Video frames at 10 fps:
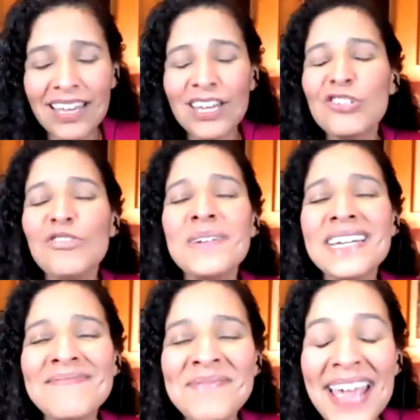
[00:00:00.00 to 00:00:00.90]
you'll be
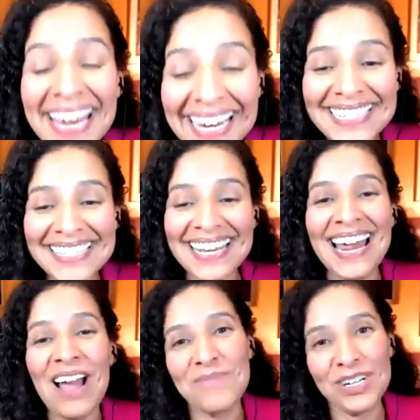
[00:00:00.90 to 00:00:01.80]
amazed at
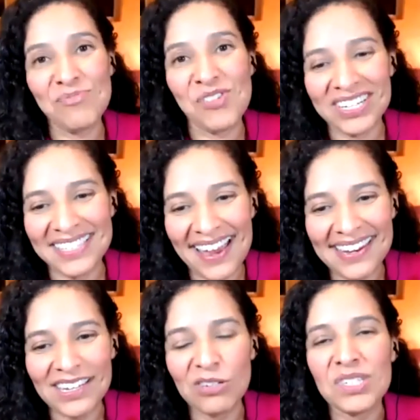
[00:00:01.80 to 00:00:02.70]
how much more
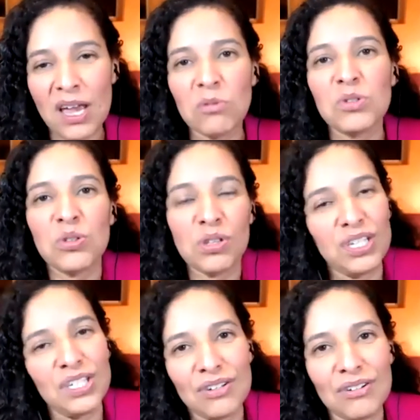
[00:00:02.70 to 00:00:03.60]
exciting you sound to the
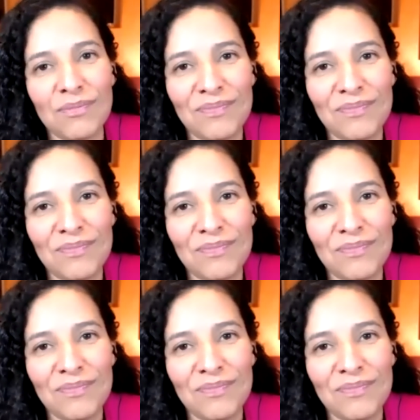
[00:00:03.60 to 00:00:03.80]
listener.